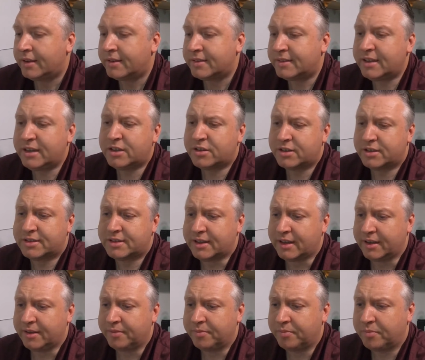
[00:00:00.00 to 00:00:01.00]

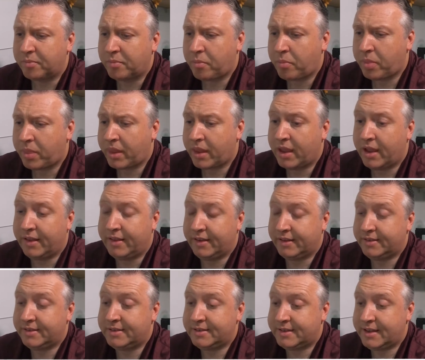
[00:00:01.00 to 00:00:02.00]
Secrecy. And
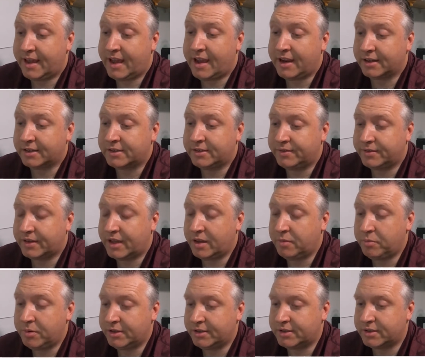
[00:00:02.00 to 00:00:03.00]
this is the act of
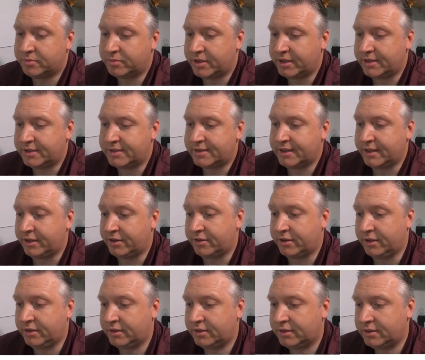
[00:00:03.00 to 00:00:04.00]
keeping something
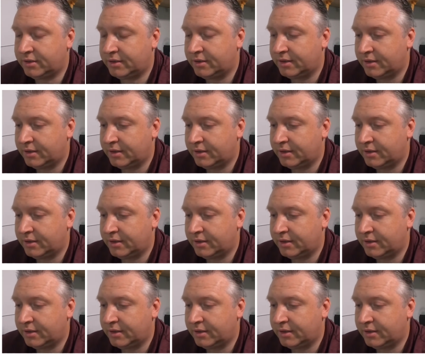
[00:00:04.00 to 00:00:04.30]
secret.